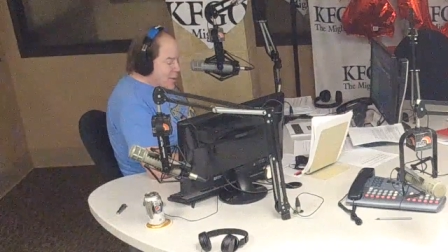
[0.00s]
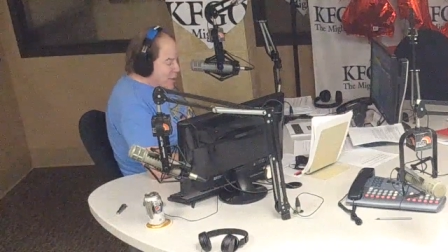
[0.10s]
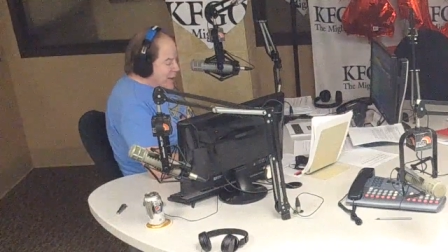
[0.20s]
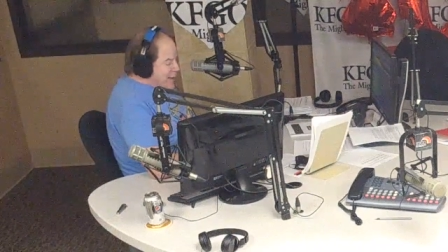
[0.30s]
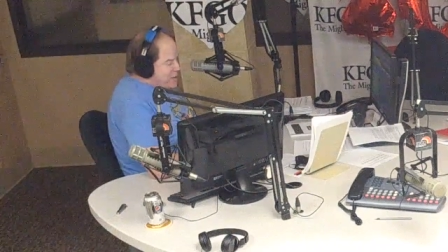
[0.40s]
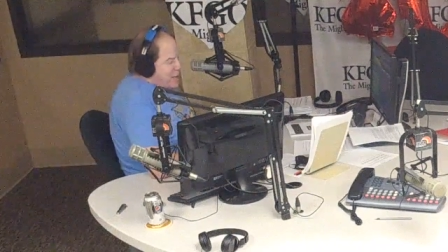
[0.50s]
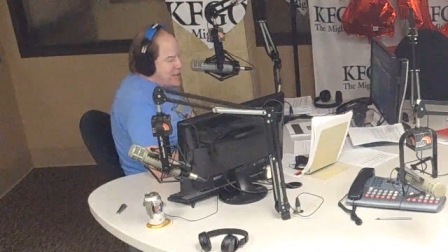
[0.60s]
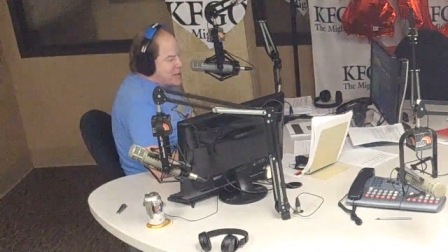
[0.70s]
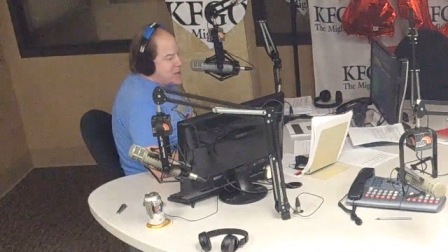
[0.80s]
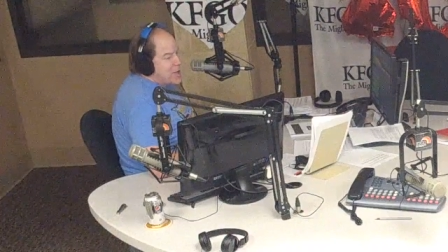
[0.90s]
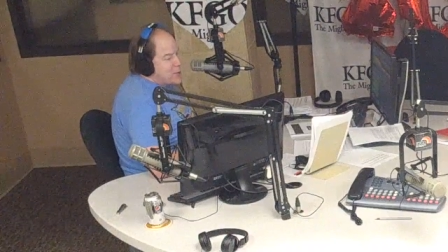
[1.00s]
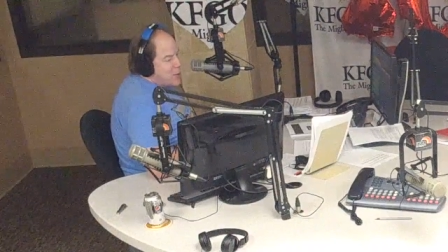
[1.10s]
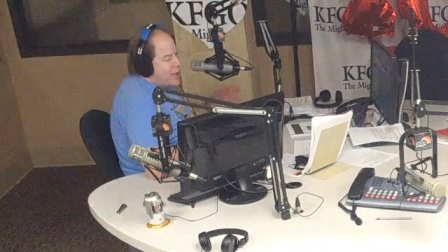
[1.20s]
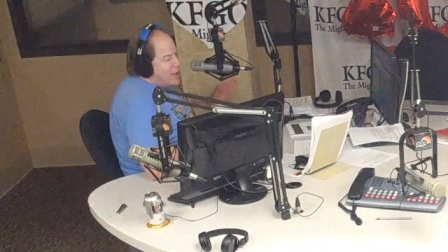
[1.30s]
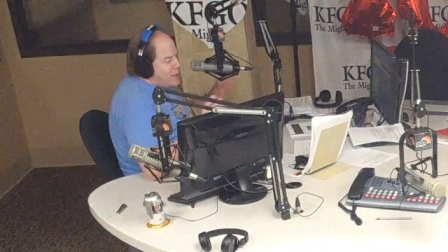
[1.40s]
hope I get a chance to see. You. I'm
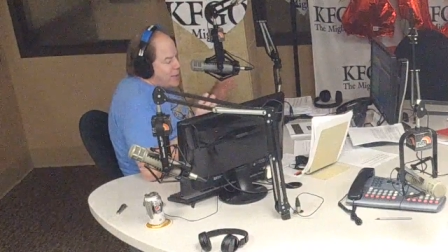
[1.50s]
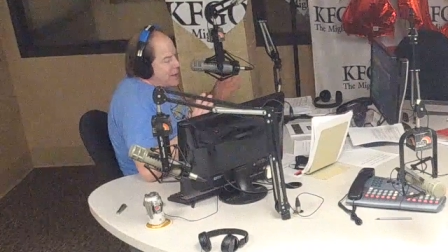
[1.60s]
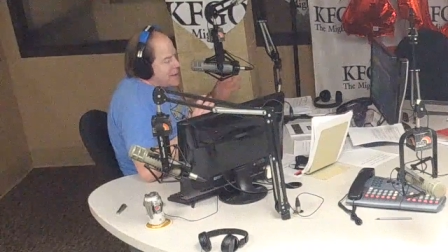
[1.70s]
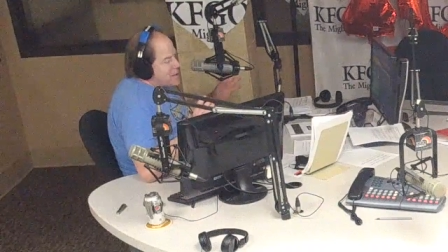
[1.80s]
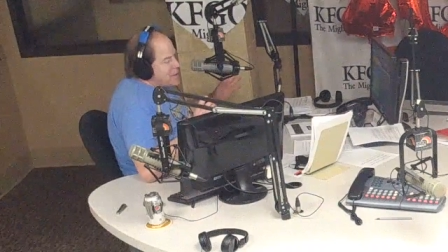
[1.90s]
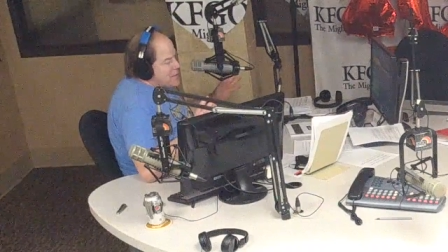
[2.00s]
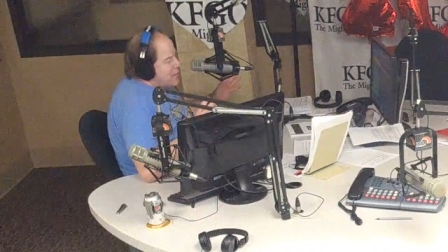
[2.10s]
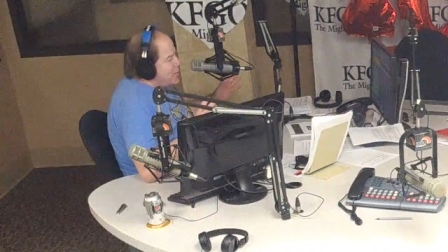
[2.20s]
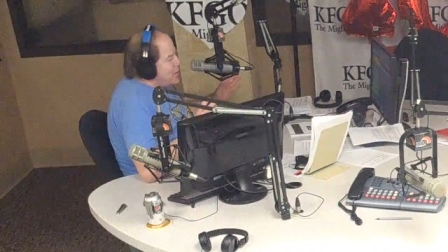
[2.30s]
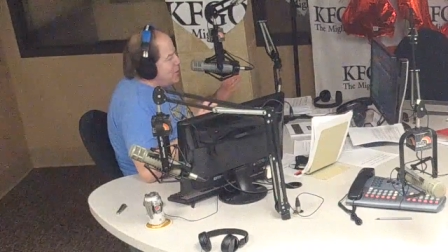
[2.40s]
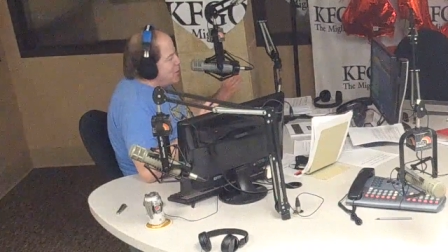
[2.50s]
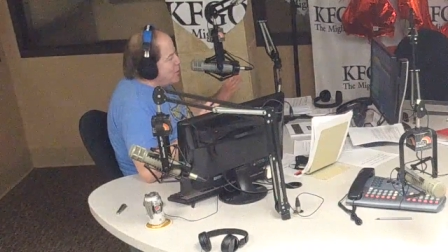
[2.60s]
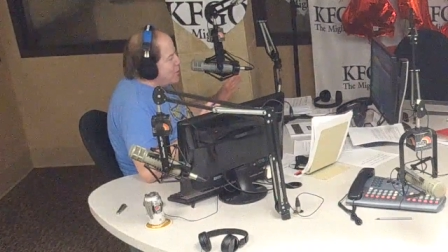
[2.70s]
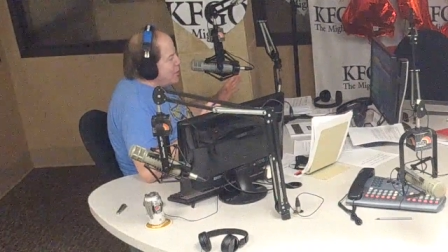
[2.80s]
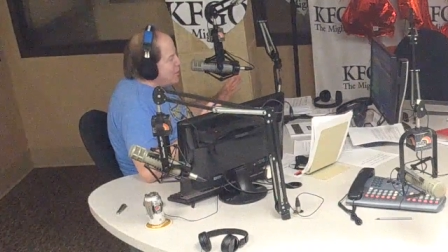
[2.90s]
trying to keep my distance from you. You know,
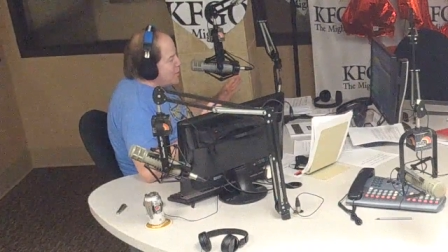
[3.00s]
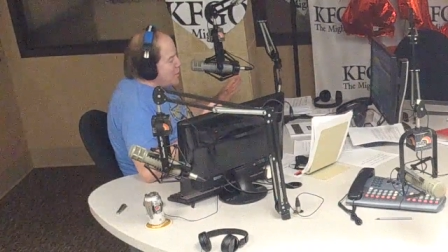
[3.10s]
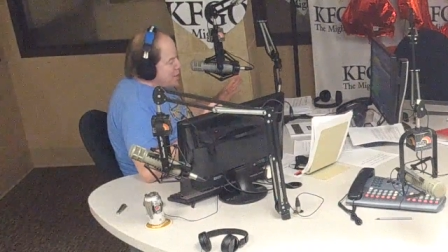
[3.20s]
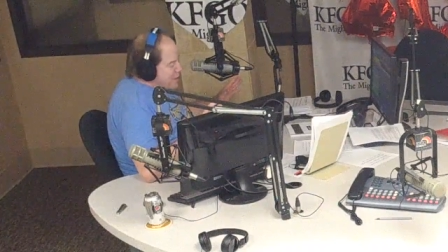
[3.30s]
I don't want to